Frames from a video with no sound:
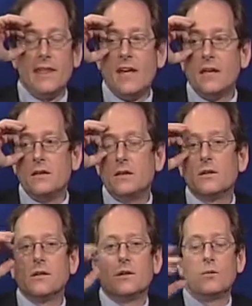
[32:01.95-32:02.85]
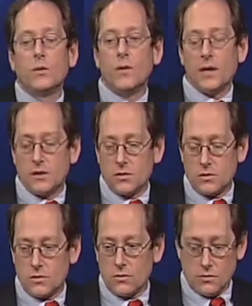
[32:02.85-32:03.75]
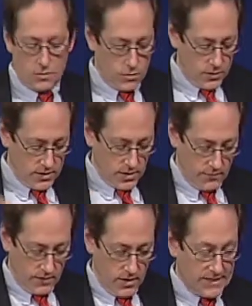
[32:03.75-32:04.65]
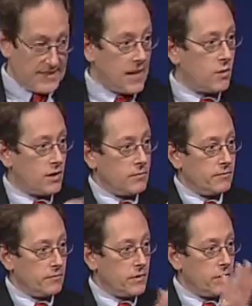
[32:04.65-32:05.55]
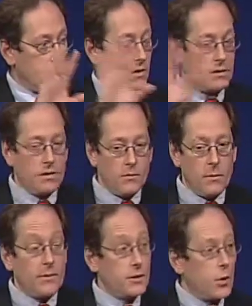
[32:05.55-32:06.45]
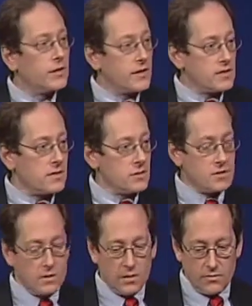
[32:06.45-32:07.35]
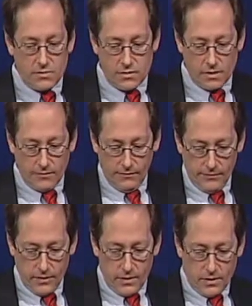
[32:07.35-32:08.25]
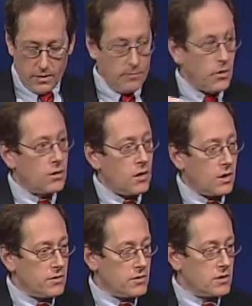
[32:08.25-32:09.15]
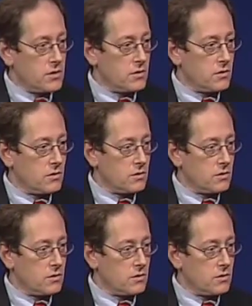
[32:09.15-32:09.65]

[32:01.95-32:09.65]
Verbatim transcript: then we went to, there was a, a dairy, you know, a, remember in the old days, they used to deliver the, yes, the milk uh, cartons yes. to your,